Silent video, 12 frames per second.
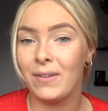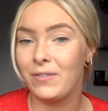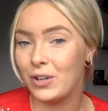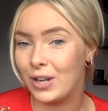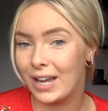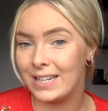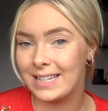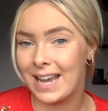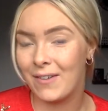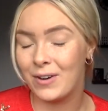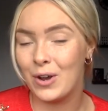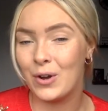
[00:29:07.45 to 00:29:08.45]
If you'd like to
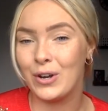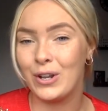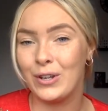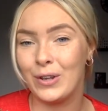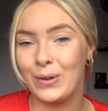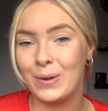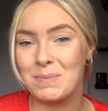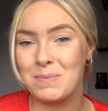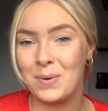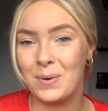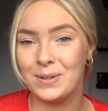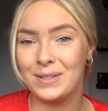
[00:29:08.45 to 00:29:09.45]
carry on, you can
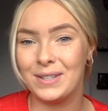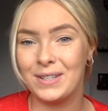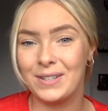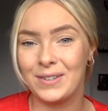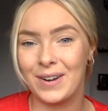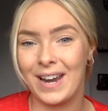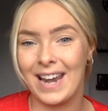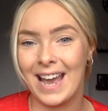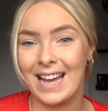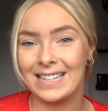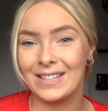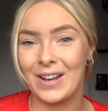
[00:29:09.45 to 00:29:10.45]
pause the screen
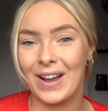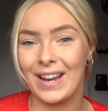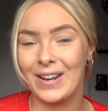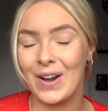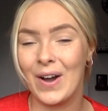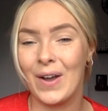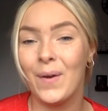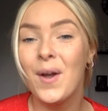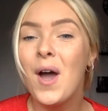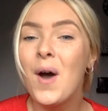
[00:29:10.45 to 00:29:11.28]
as I go.